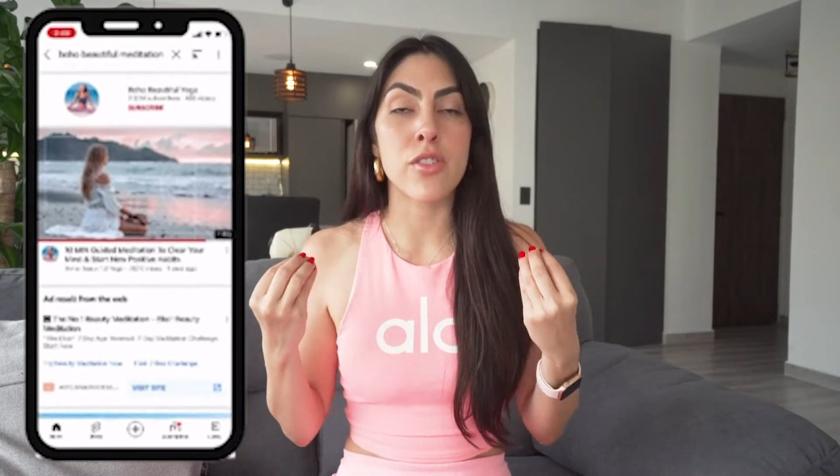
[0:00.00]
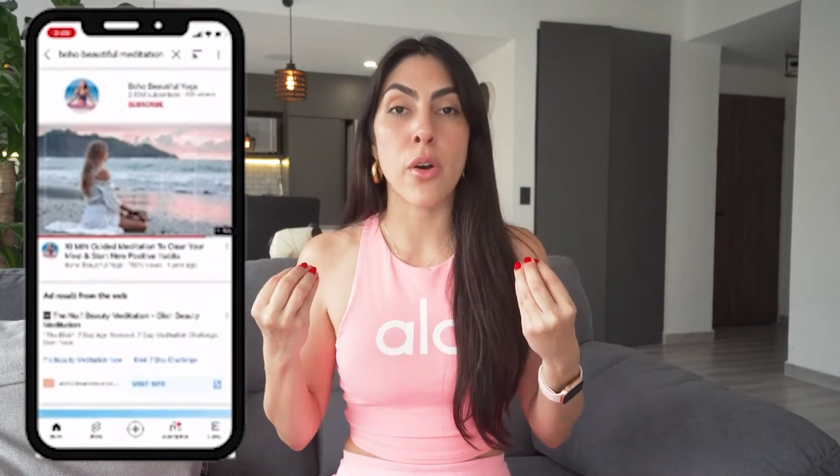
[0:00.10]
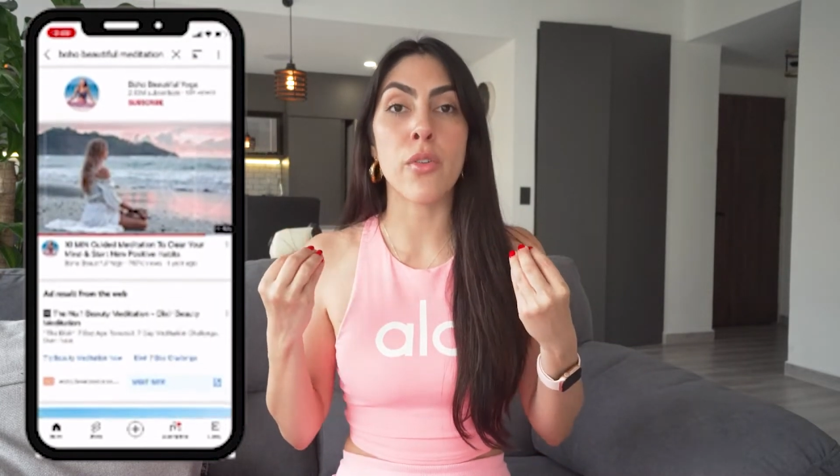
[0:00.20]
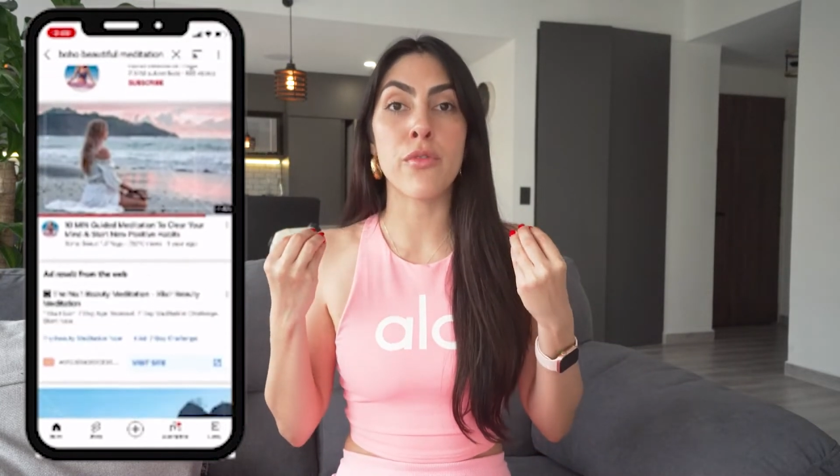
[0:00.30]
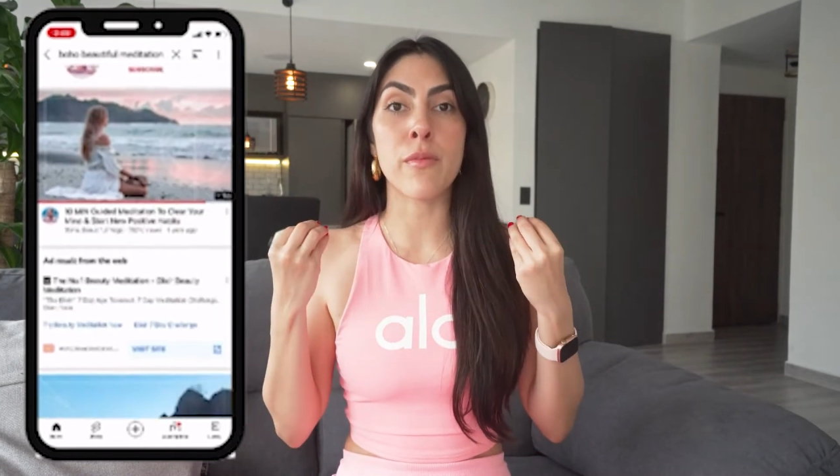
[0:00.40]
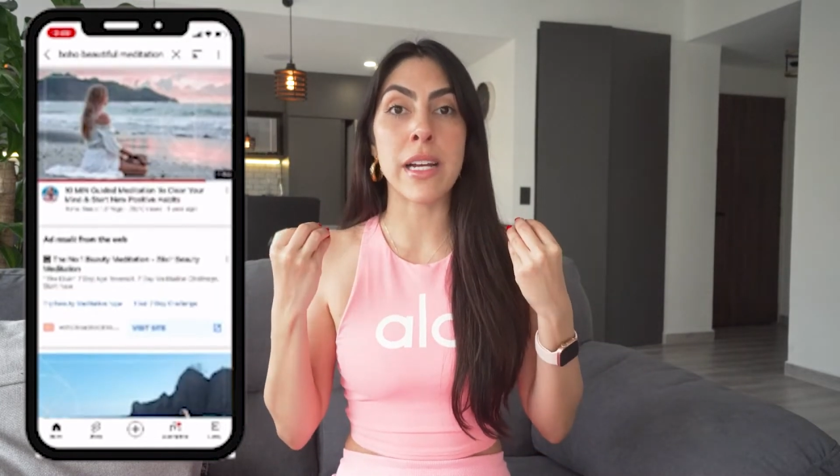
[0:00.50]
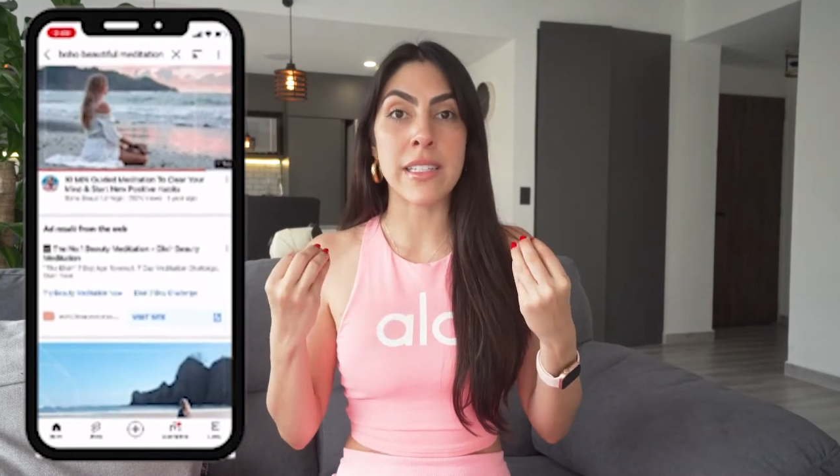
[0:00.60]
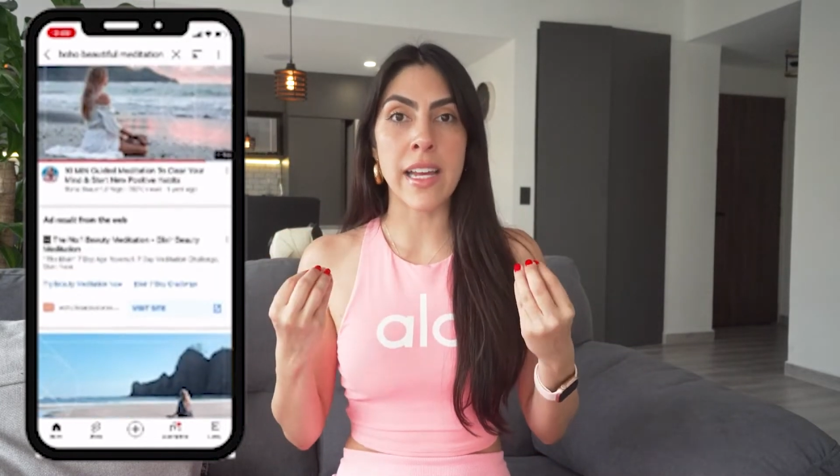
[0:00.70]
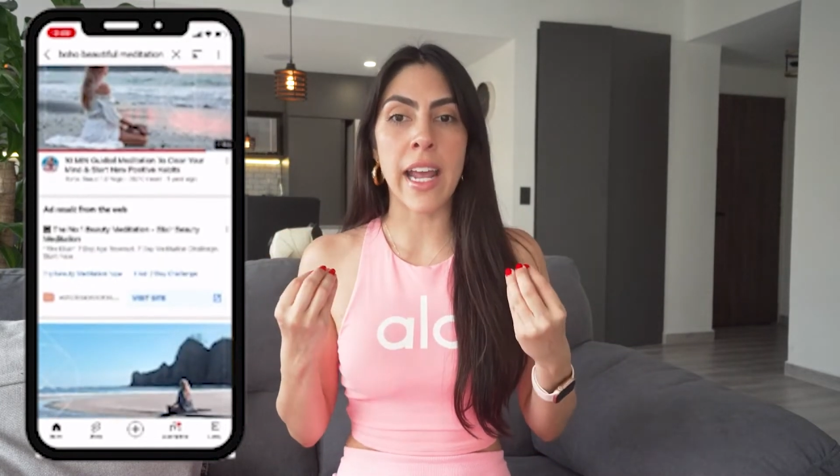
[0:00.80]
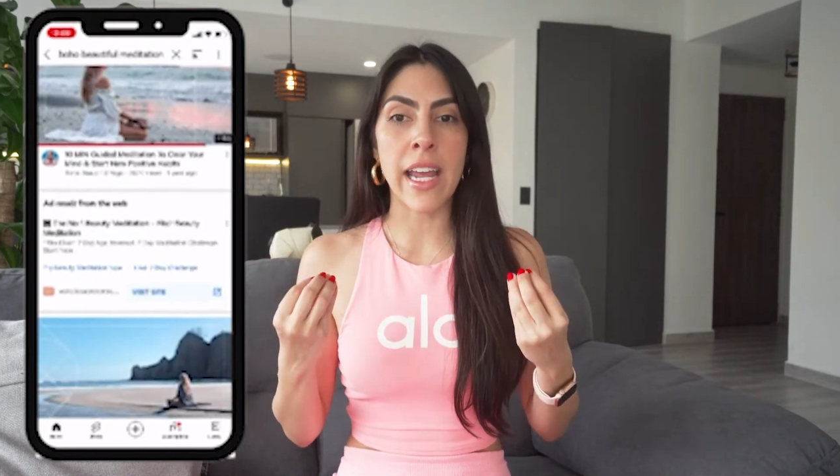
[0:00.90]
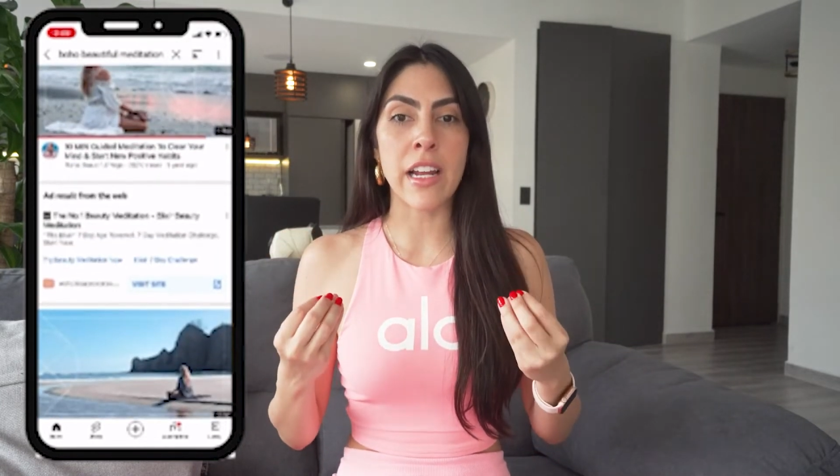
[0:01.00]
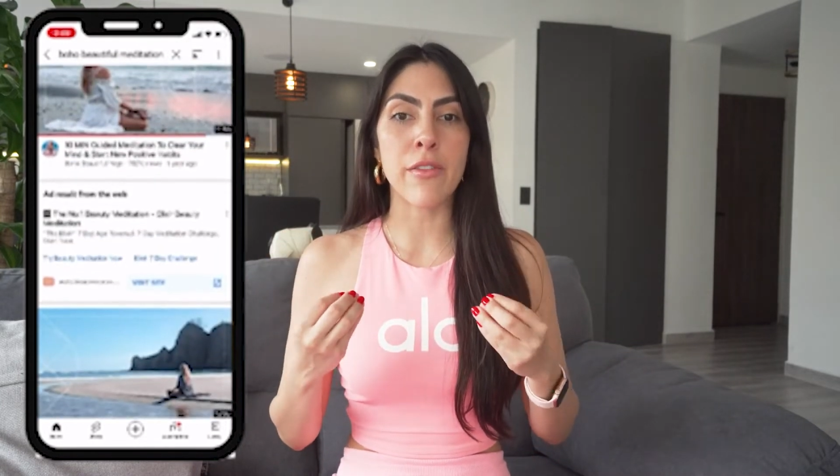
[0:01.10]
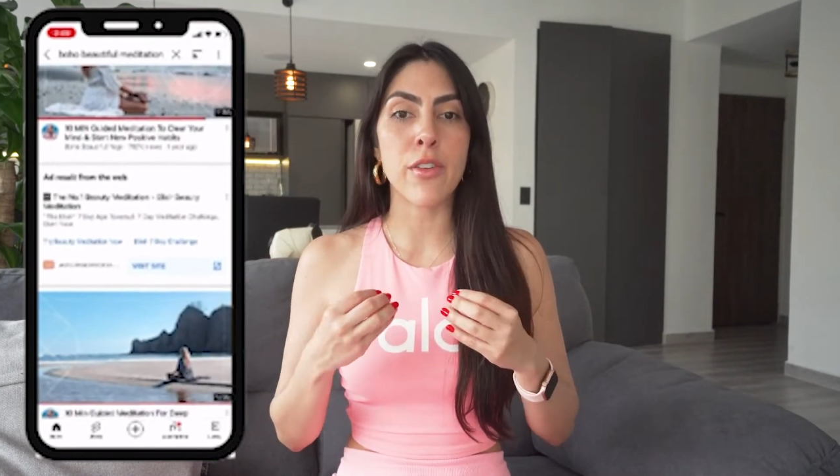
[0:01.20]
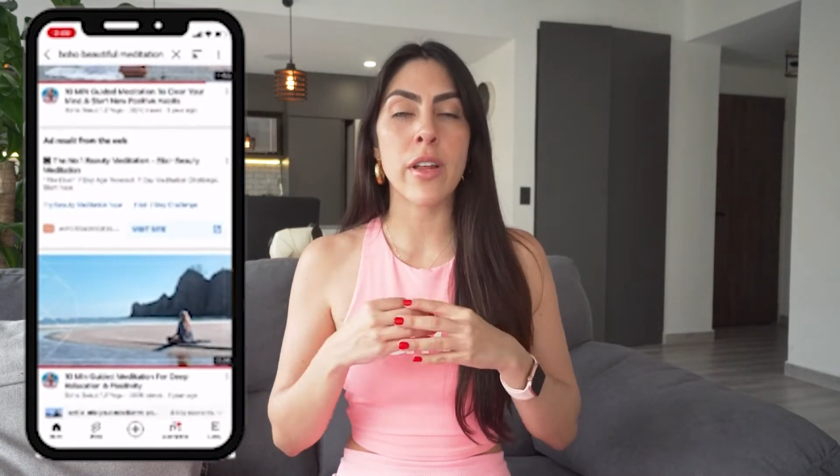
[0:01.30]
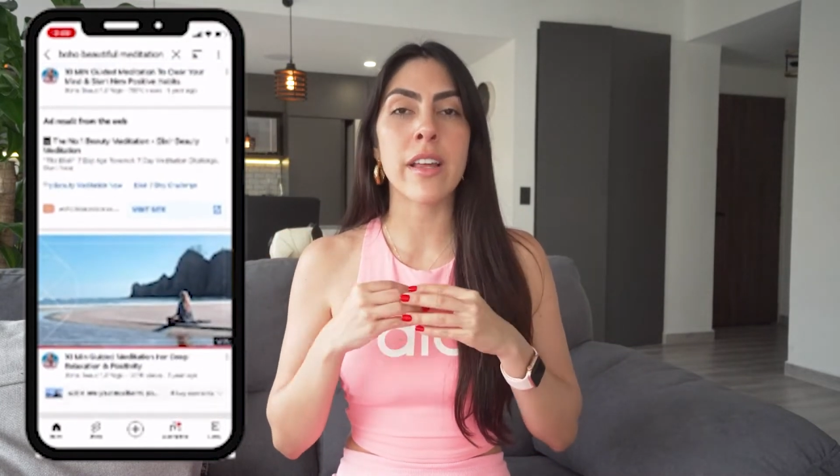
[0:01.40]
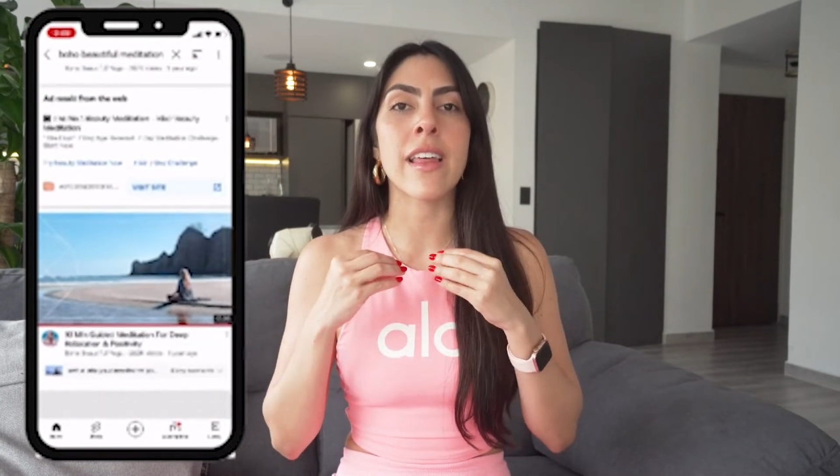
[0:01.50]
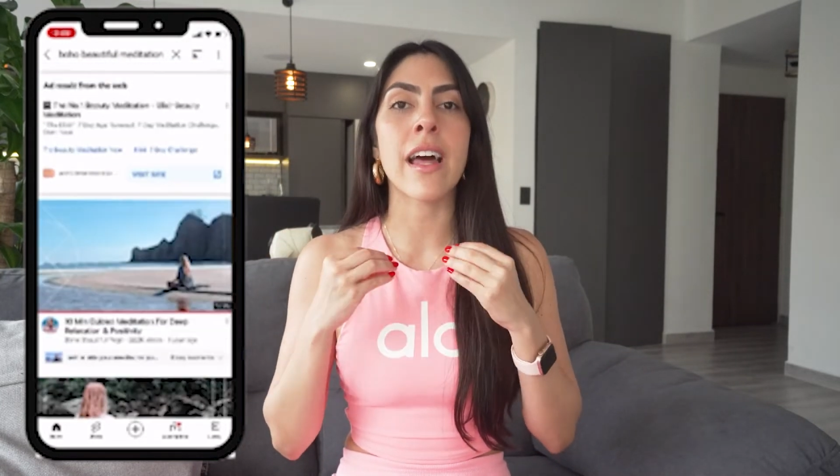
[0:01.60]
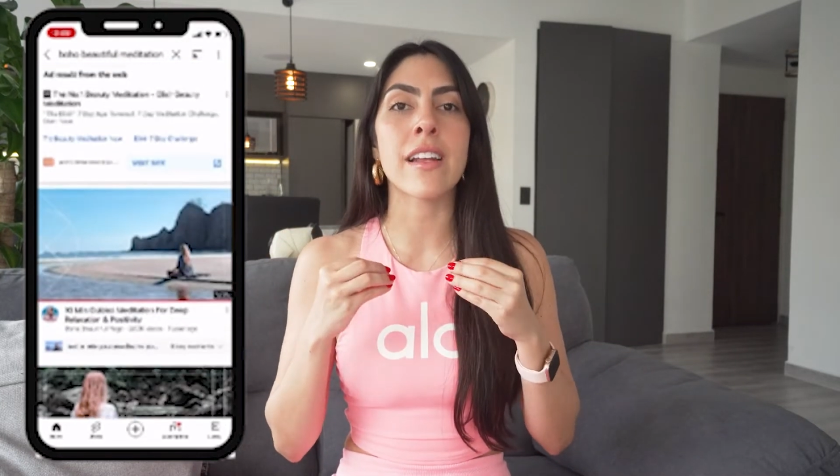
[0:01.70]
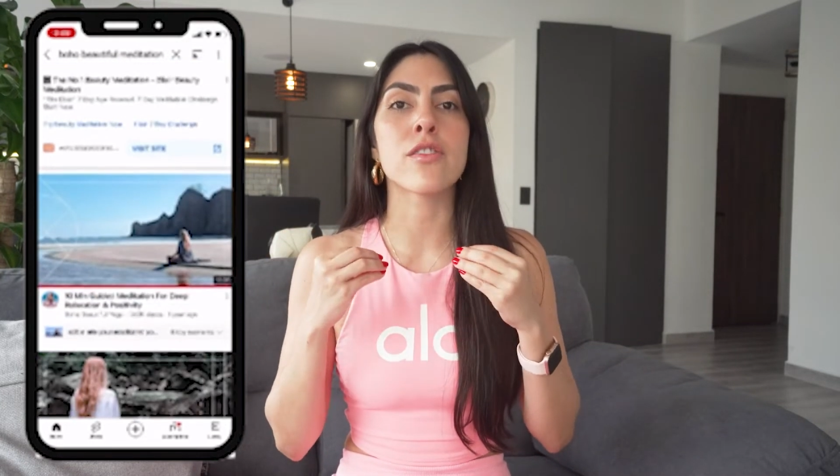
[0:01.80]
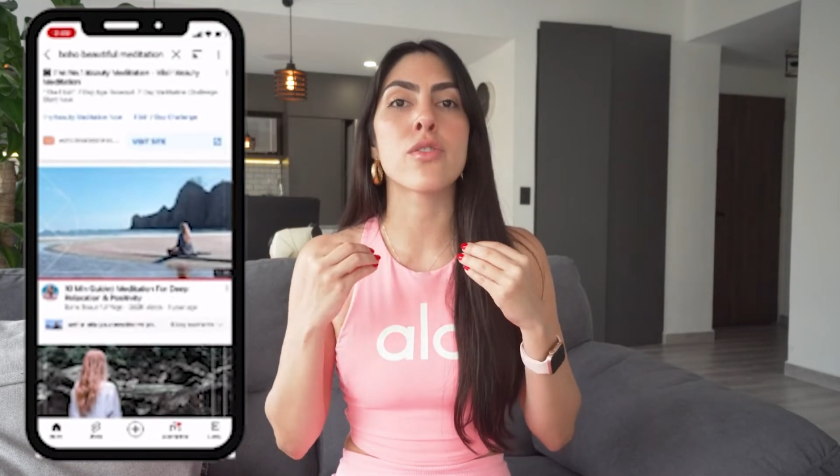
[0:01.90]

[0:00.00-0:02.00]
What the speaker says: tone for my day, and I feel like that is